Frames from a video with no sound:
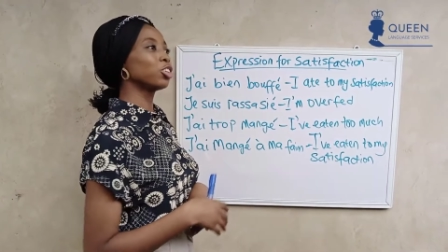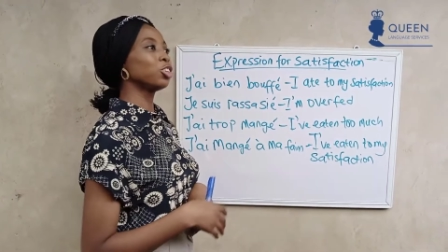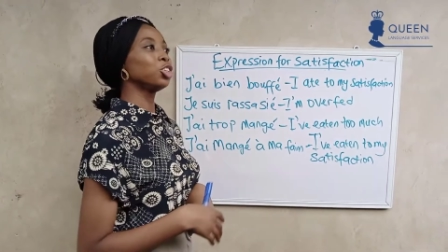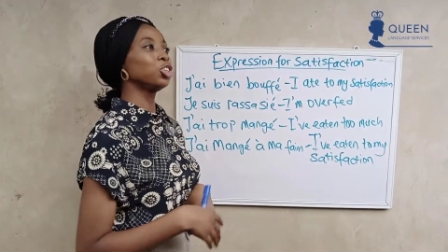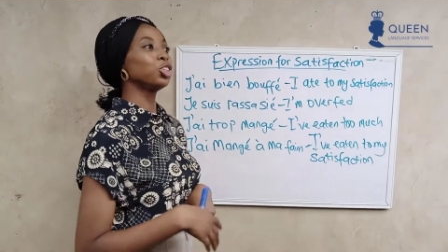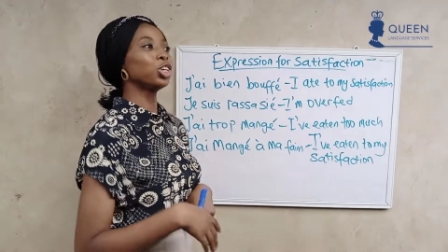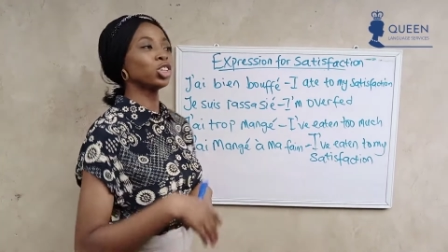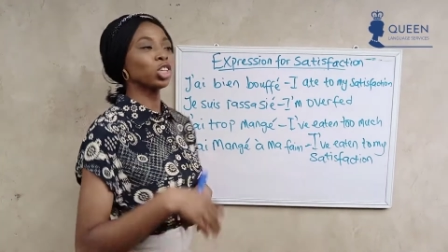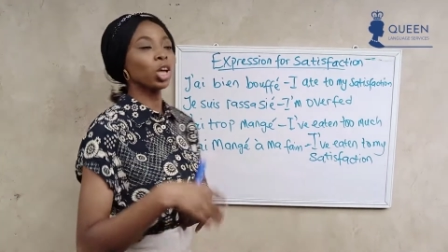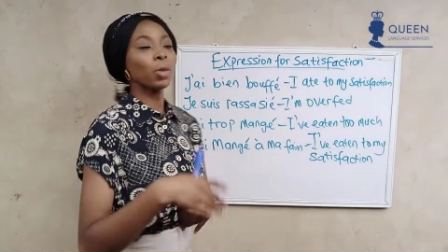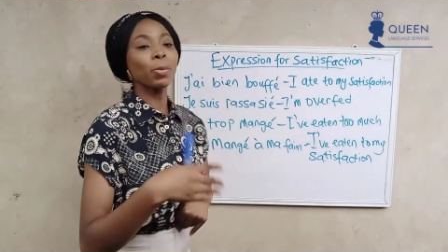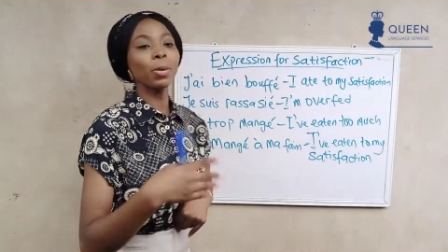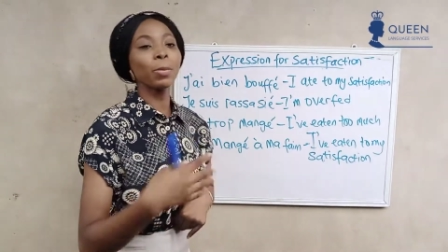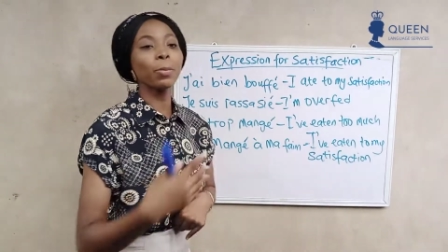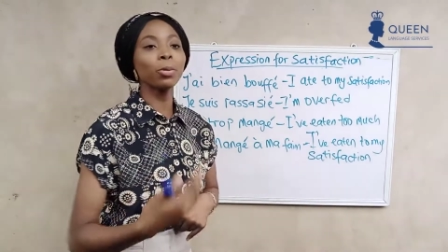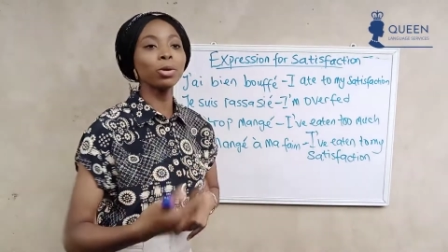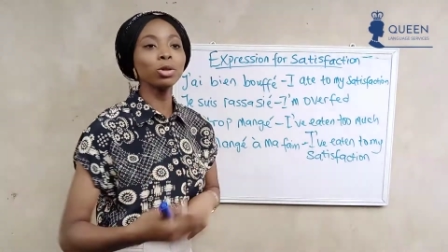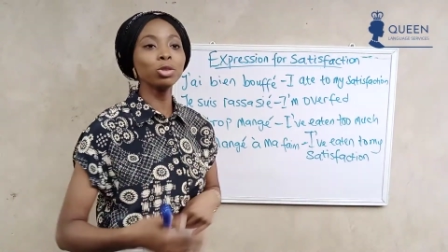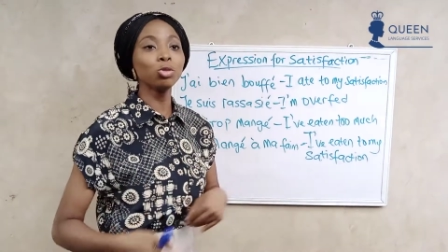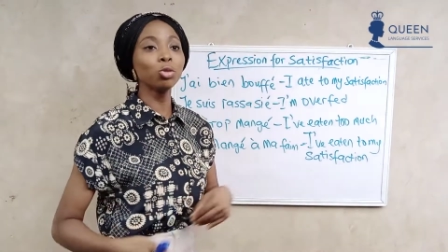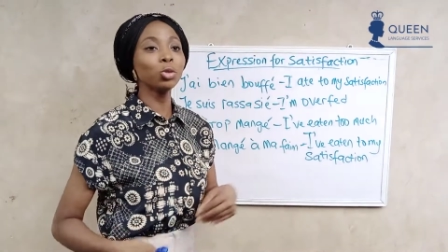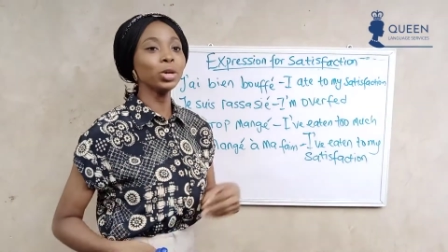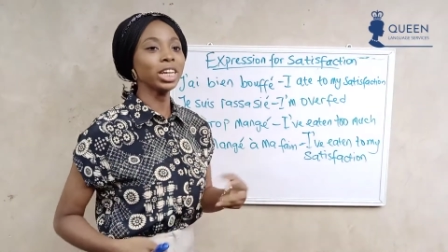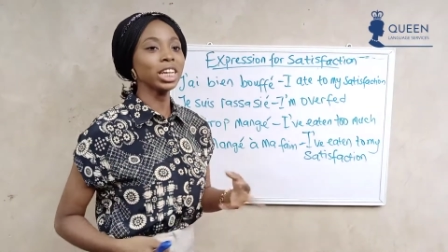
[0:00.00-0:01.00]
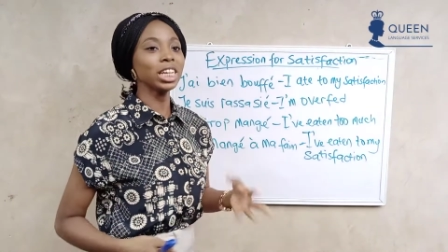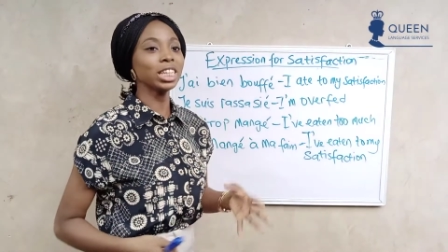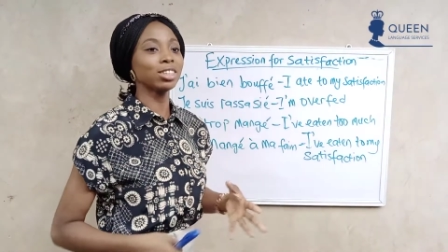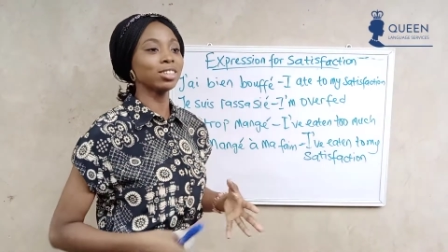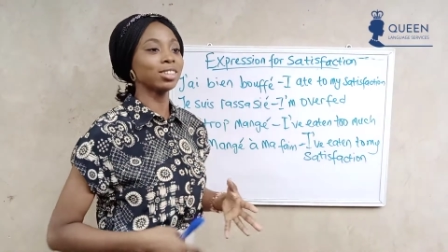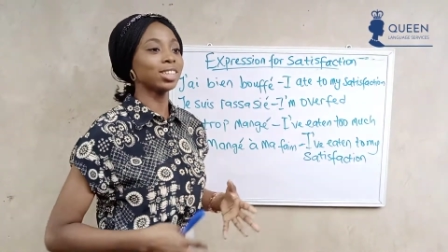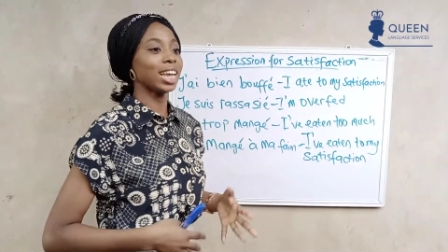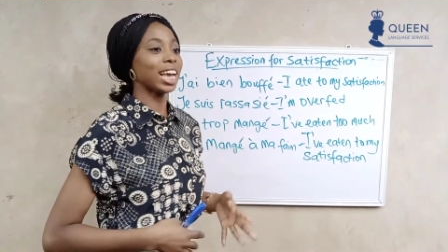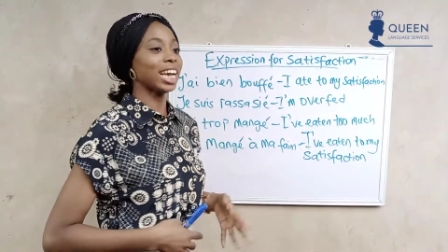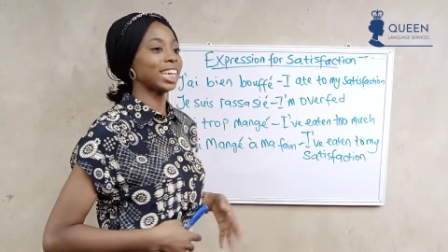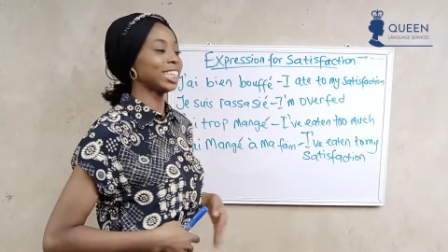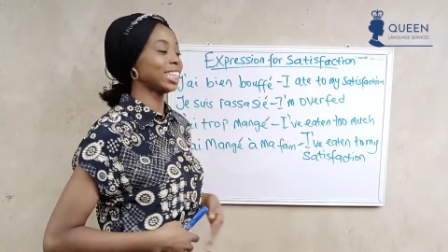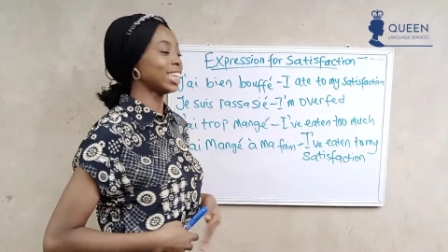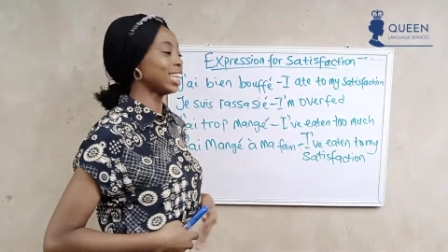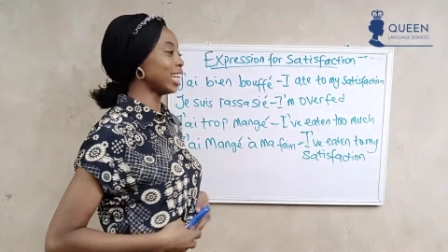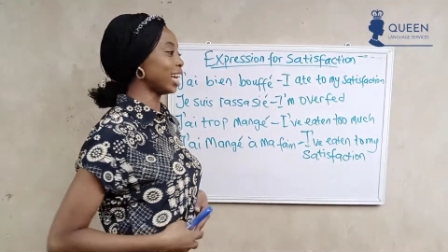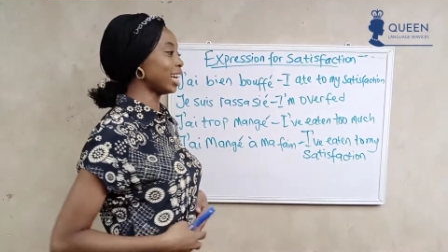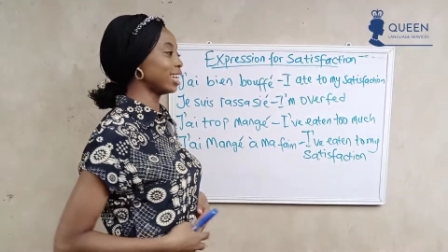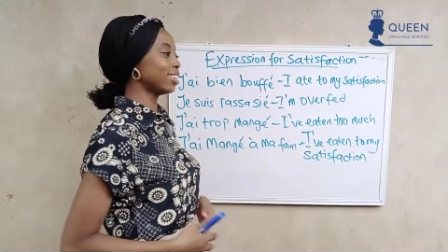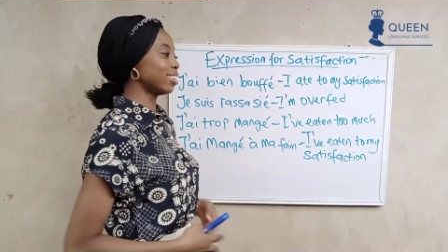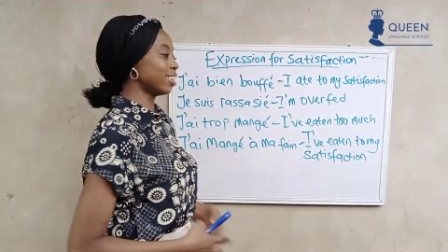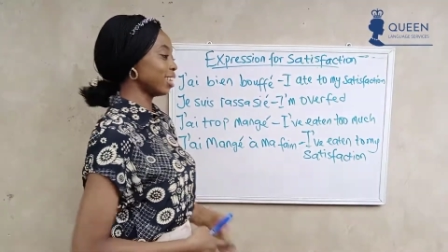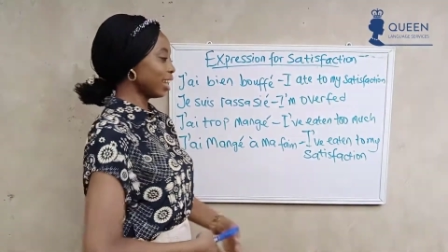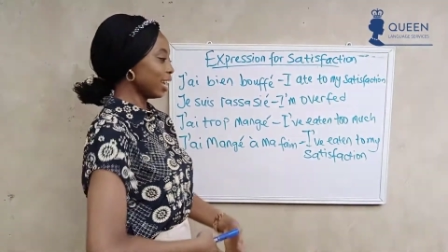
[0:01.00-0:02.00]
you know, some people do eat to the extent that